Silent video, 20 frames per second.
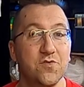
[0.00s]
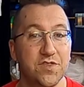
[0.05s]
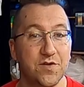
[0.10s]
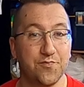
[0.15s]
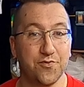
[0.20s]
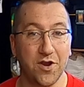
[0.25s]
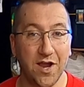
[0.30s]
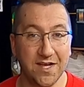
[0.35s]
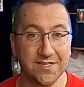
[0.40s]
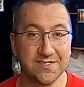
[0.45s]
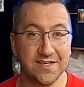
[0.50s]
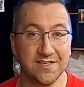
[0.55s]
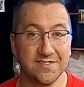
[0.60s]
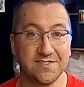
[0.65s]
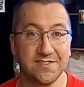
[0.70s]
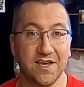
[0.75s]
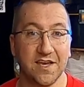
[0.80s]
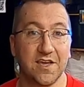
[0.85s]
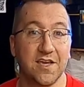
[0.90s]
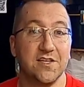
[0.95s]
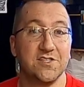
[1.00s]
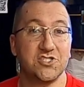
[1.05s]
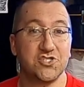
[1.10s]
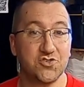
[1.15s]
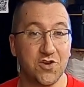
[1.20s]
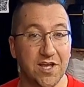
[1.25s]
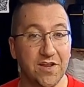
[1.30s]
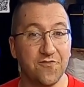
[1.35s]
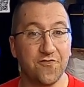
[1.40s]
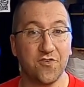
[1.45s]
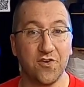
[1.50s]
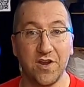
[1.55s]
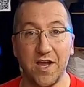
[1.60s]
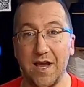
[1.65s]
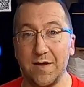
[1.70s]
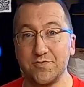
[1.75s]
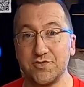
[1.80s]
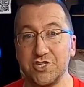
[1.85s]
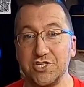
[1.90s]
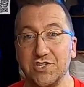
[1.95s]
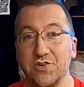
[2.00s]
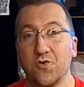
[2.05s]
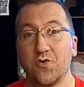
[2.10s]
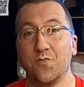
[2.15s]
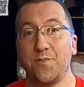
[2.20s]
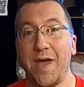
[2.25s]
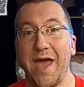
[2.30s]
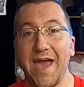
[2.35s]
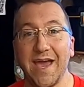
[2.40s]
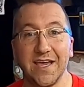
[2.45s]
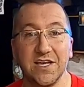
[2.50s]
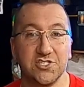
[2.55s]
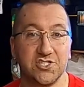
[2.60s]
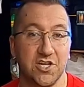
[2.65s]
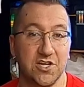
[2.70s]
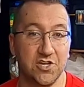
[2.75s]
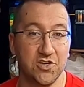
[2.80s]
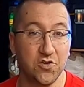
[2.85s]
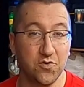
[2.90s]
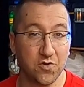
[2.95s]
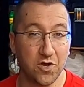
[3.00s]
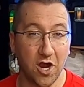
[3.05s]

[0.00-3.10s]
with the process, a constraint for an option or package on a new